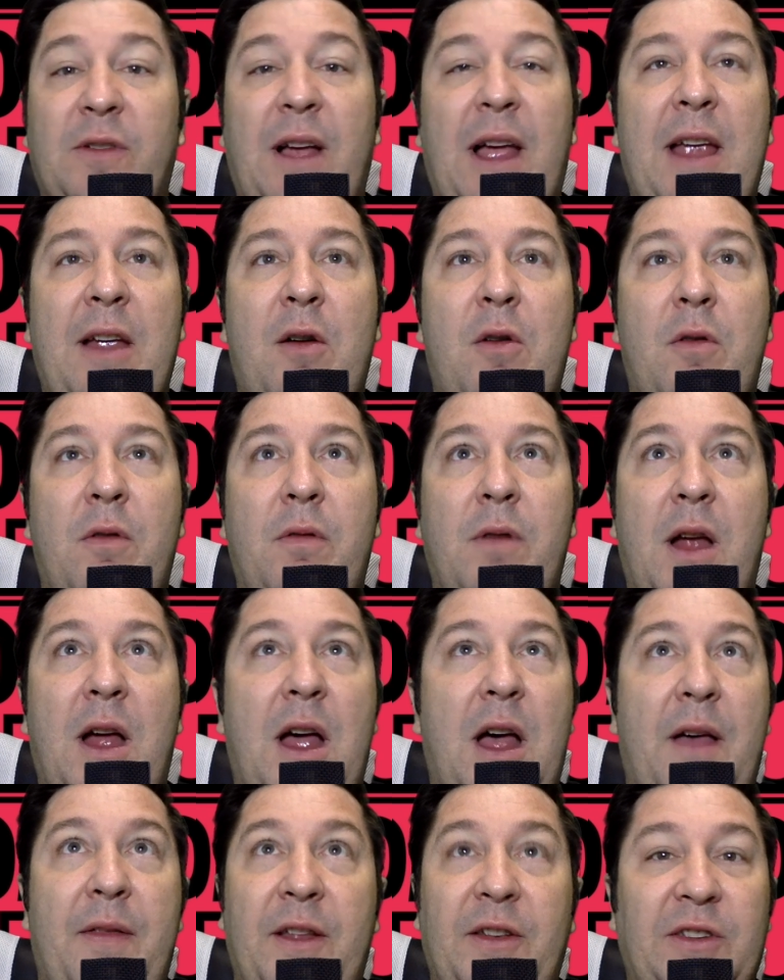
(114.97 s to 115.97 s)
I own
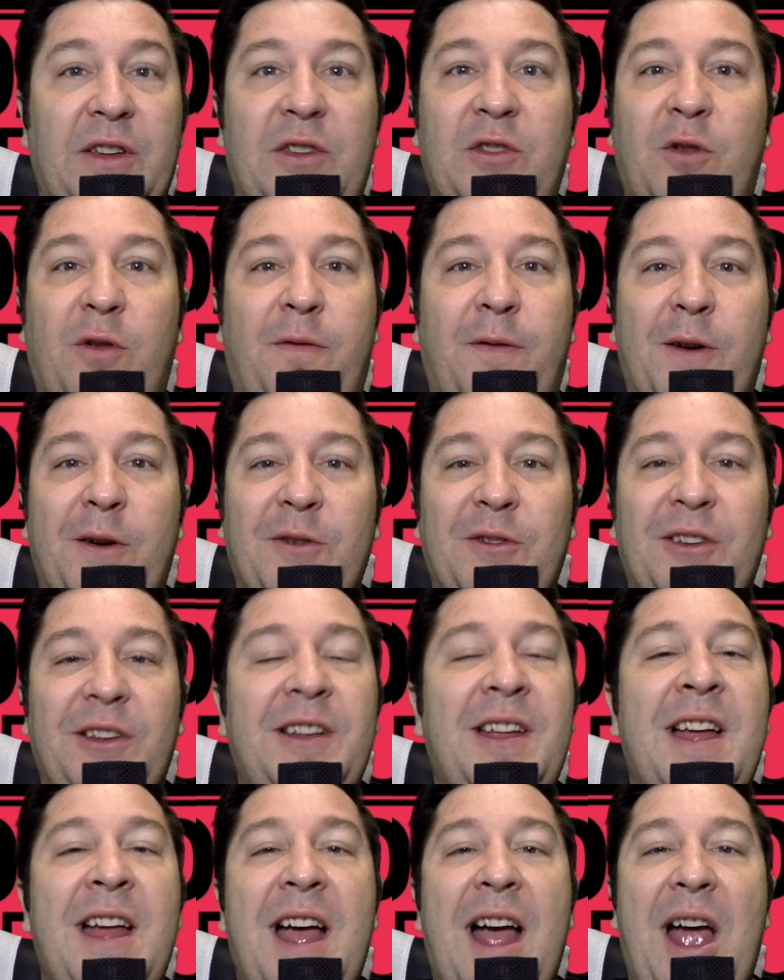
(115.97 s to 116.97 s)
the digital version.
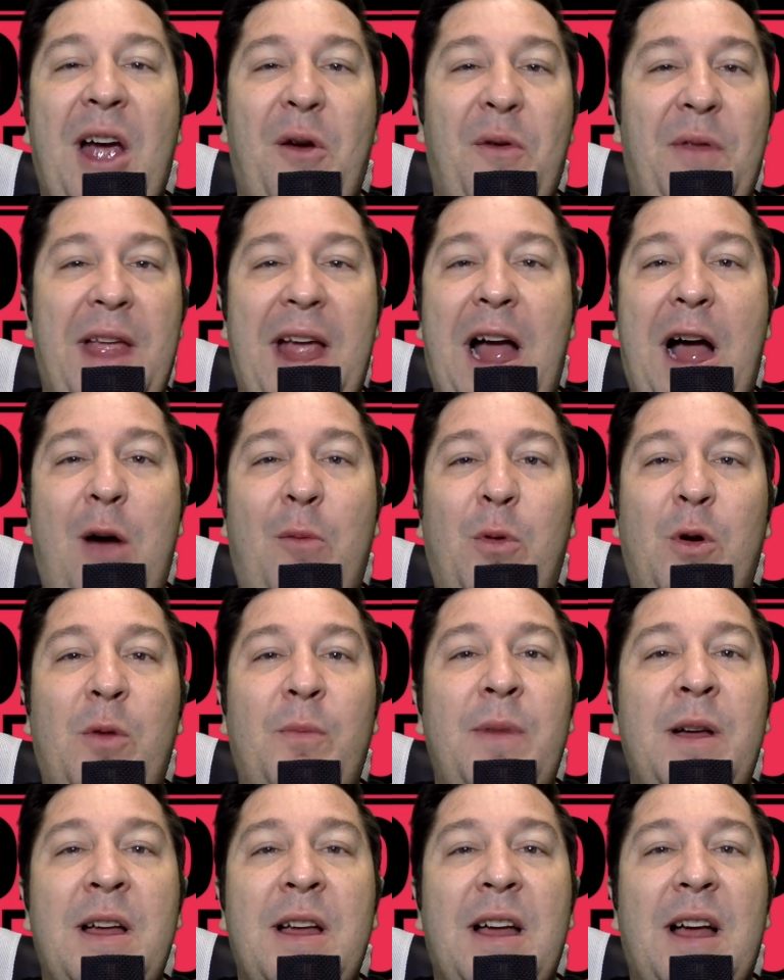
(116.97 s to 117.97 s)
I own the album.